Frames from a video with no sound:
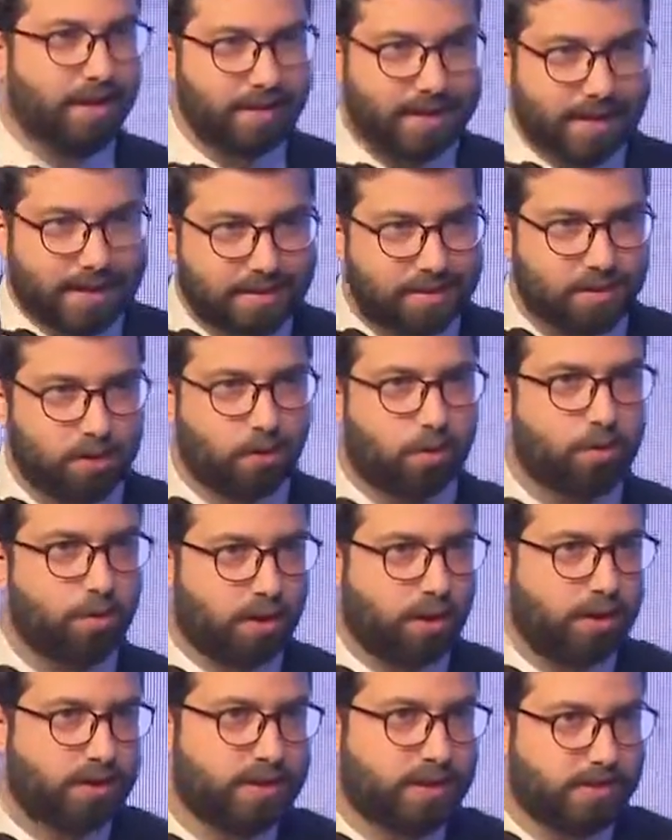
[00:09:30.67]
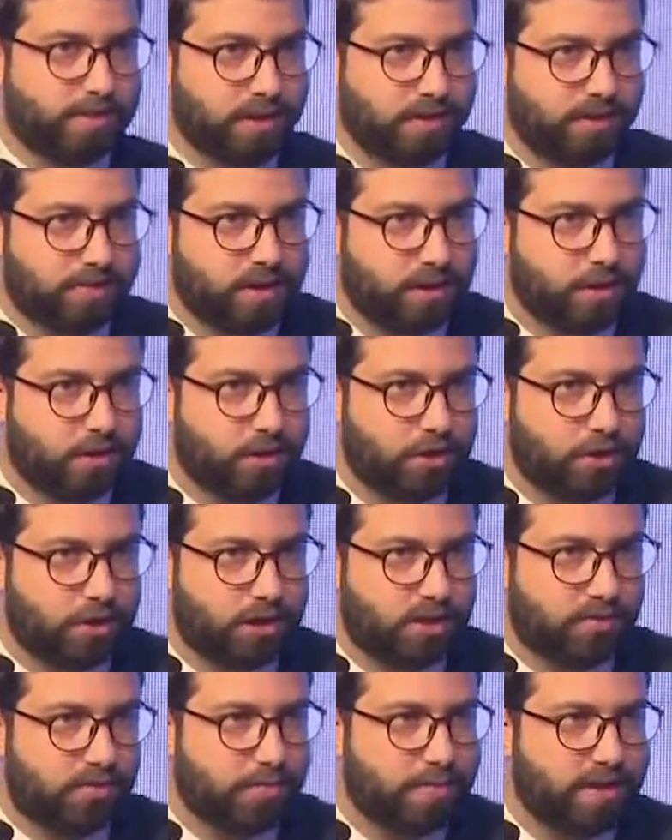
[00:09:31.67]
That's the whole concept of digital
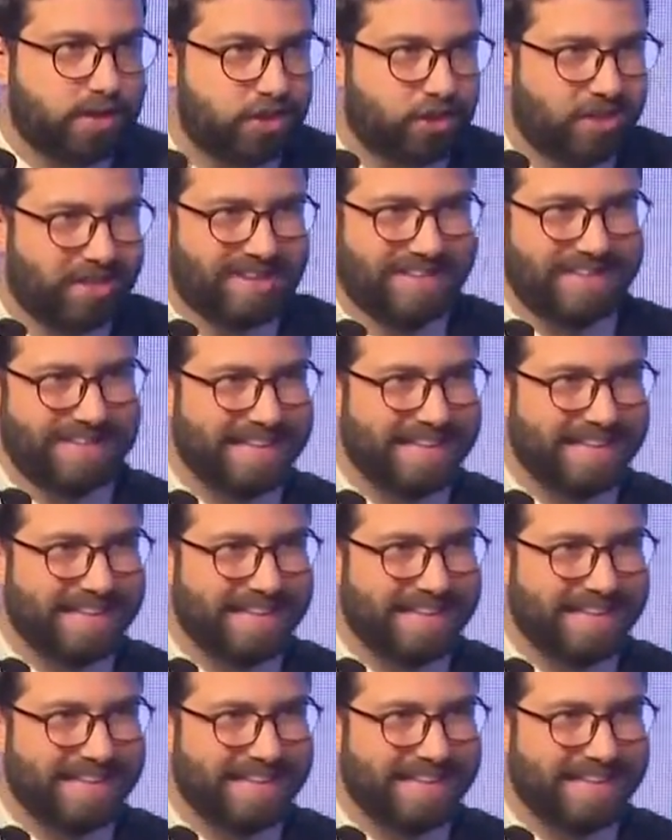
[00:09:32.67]
transformation.